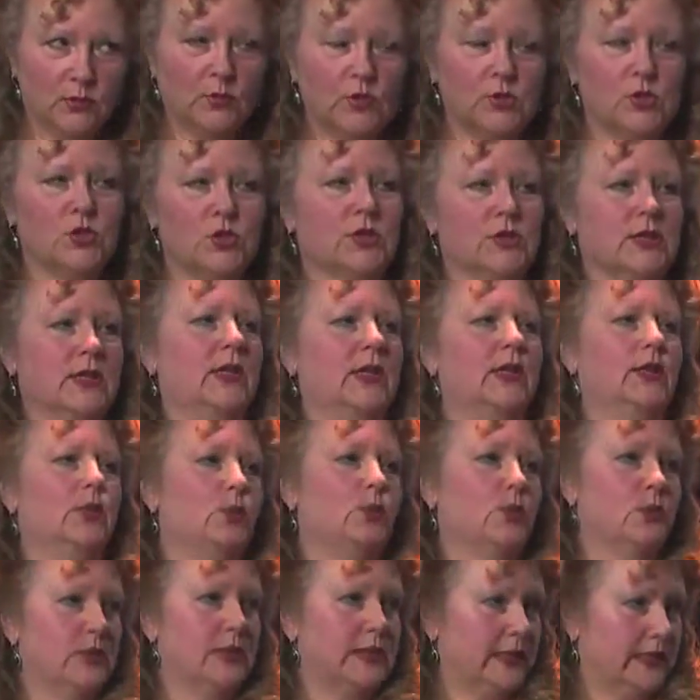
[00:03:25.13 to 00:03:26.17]
which is 100%
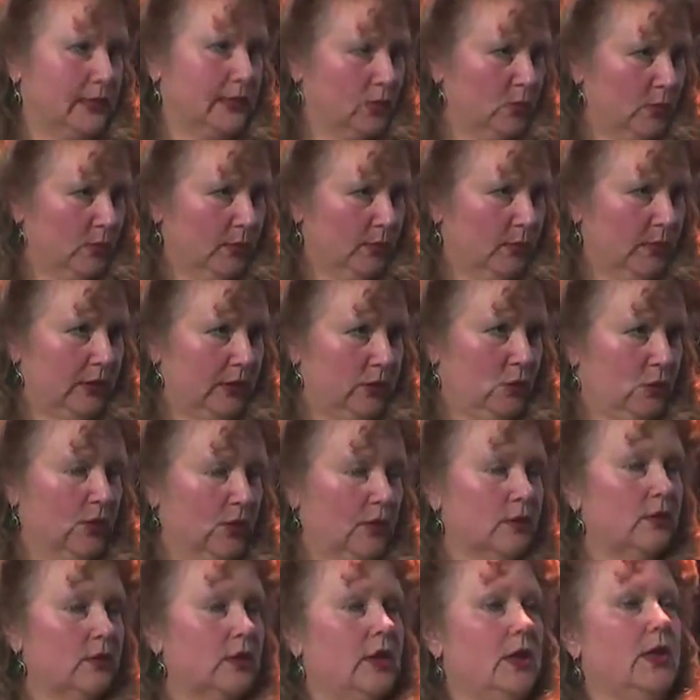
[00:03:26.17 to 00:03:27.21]
soybean
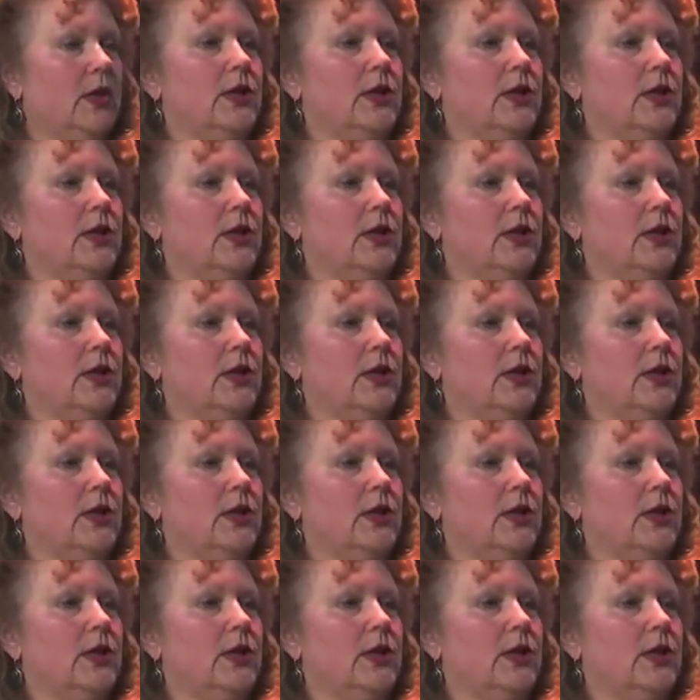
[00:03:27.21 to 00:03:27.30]
oil,